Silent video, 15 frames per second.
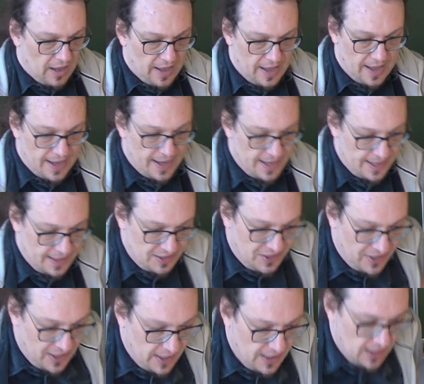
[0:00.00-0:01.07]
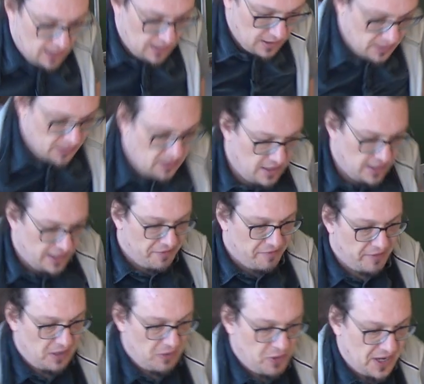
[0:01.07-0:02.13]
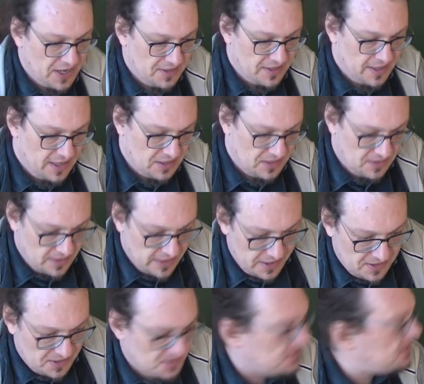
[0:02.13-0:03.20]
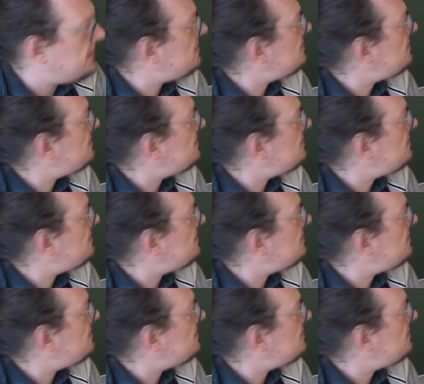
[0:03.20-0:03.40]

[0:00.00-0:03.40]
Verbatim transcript: And if we look at that, it doesn't say